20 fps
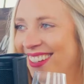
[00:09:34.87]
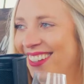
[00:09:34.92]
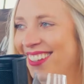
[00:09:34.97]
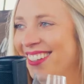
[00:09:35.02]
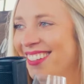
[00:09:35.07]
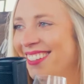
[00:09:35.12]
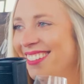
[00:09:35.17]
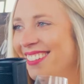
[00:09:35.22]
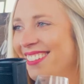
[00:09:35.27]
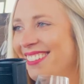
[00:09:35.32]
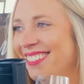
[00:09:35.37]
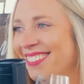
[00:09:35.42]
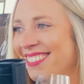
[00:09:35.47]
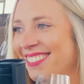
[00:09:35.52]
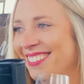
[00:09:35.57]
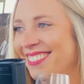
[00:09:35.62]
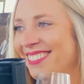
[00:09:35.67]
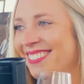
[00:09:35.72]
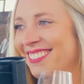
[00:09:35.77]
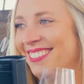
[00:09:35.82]
I
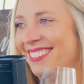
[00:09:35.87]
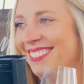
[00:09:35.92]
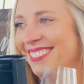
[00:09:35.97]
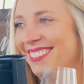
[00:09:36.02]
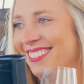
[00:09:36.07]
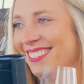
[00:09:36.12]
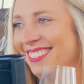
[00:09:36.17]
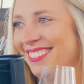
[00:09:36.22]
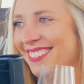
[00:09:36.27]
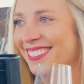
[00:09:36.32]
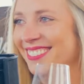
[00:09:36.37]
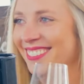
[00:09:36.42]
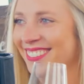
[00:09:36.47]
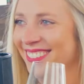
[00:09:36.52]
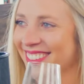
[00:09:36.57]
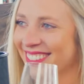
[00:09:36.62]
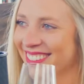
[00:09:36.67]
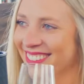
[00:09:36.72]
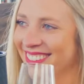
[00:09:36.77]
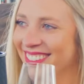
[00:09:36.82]
keep things and put
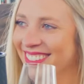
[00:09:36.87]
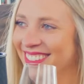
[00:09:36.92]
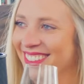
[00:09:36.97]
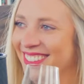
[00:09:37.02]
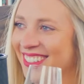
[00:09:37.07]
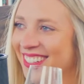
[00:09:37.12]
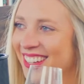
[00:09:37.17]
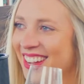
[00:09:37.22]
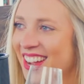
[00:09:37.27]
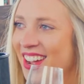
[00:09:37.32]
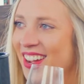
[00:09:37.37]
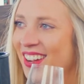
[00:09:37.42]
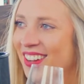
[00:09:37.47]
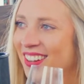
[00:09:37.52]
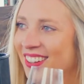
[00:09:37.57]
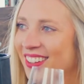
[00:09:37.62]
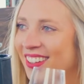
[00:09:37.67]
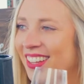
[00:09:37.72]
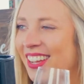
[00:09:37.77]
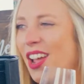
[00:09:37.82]
sentimental value to
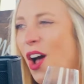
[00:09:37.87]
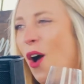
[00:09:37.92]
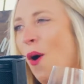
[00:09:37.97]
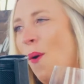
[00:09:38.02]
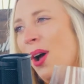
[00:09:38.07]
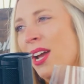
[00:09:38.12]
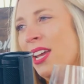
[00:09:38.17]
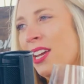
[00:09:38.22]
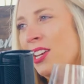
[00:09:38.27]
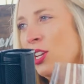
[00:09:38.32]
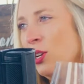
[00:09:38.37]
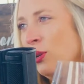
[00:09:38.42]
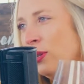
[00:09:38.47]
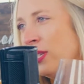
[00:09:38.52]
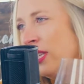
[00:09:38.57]
things, even if there's nothing.